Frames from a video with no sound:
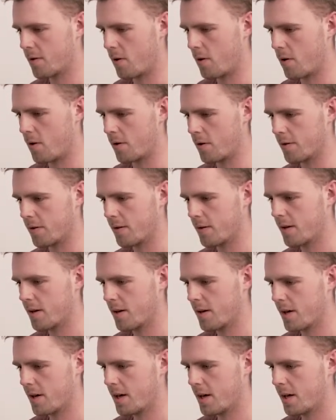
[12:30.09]
called
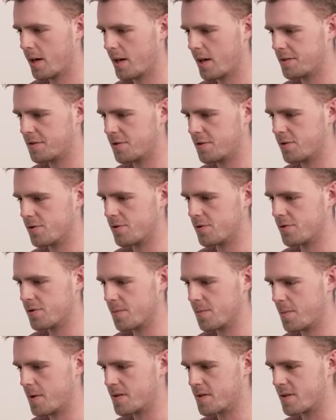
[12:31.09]
introduce
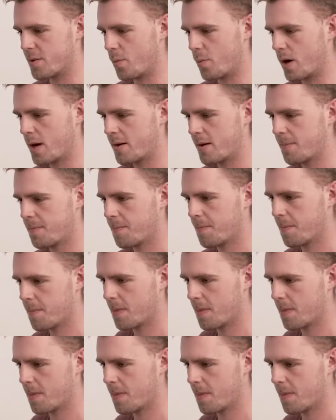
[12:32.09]
to person1.